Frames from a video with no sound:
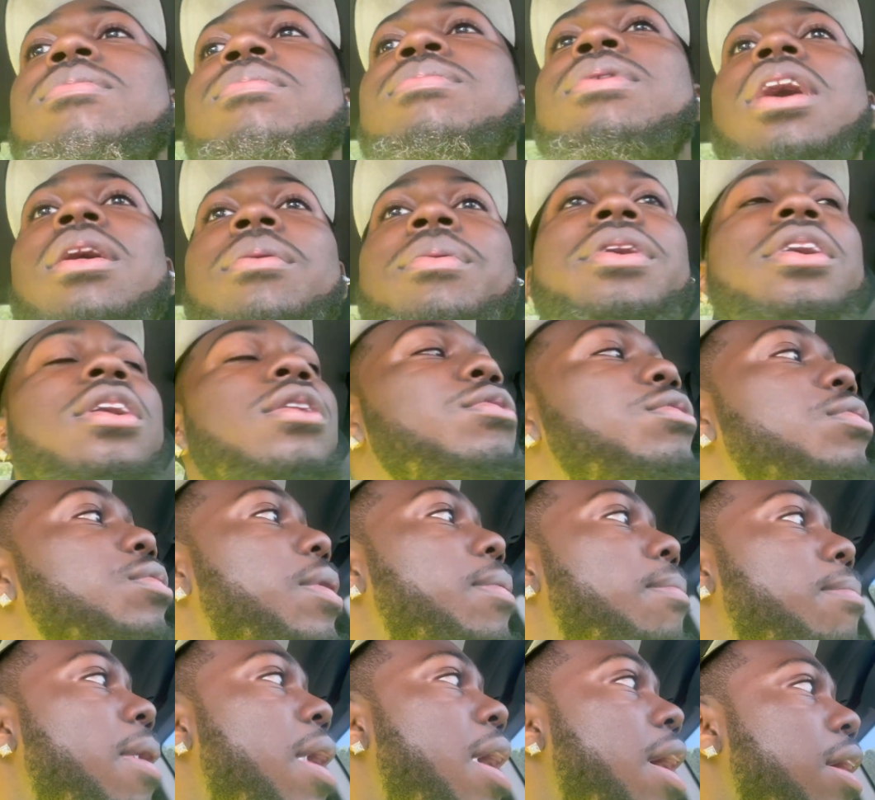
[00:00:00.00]
probably go through the
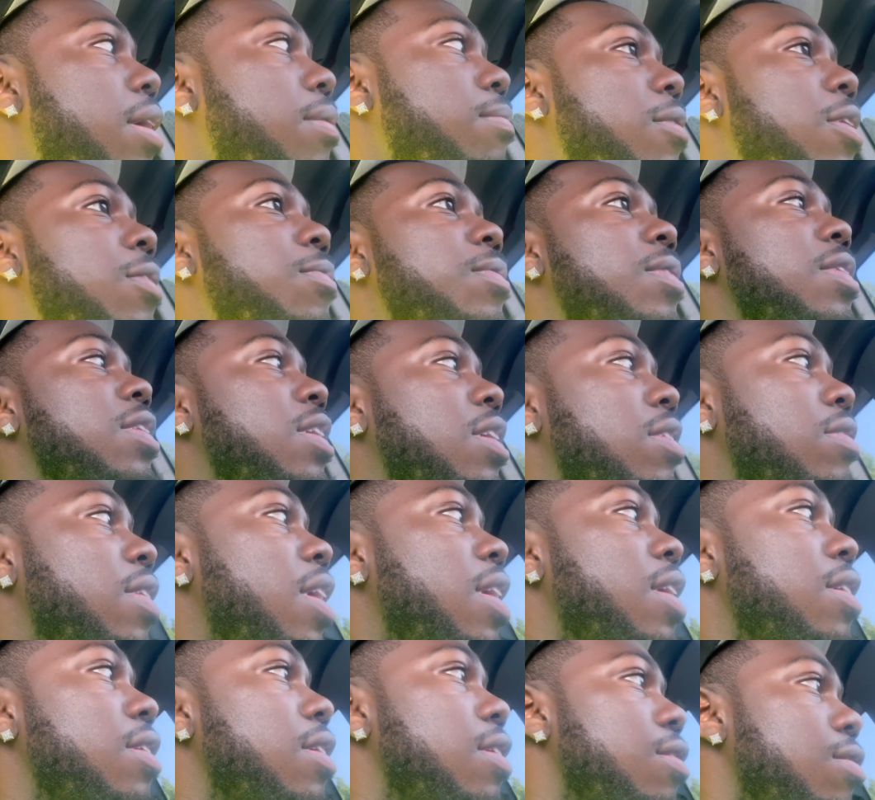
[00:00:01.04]
back maybe because
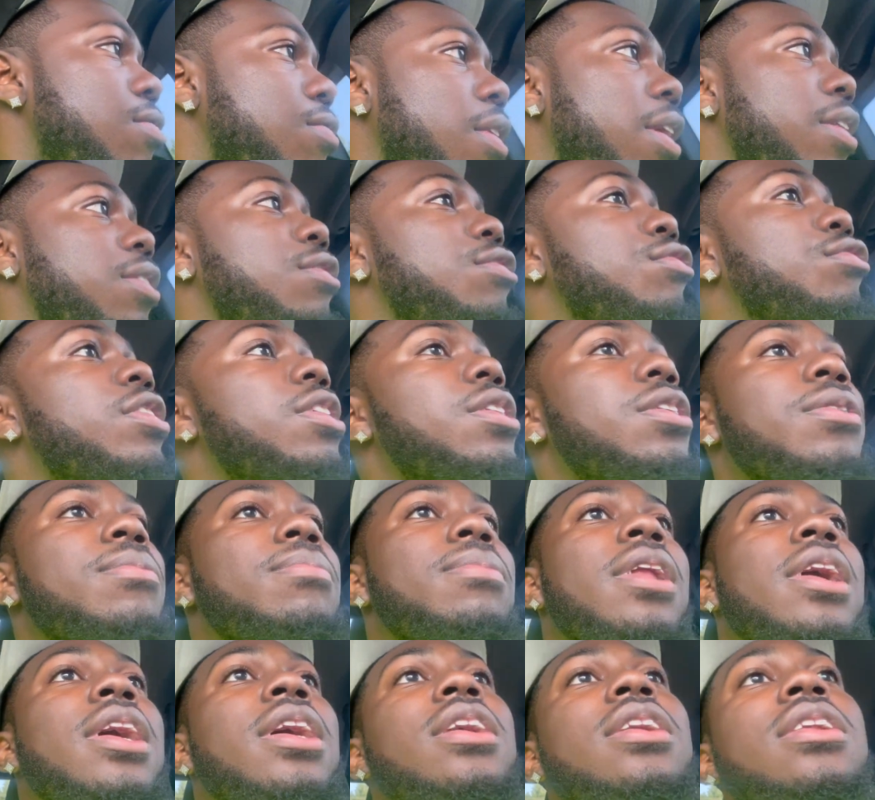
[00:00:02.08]
that tractor trailer
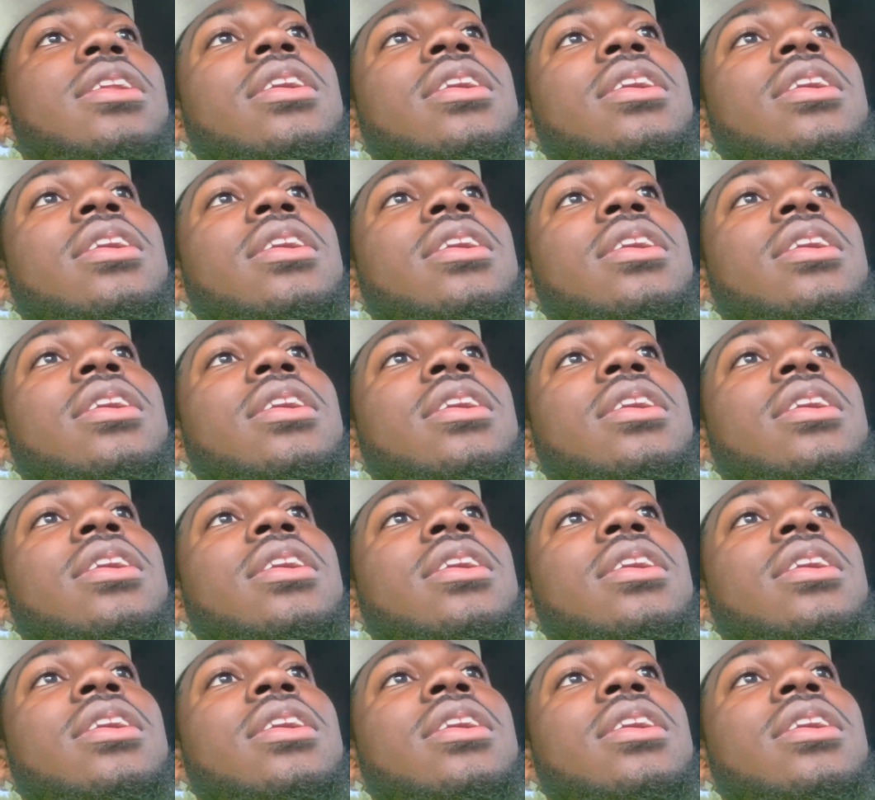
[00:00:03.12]
blocking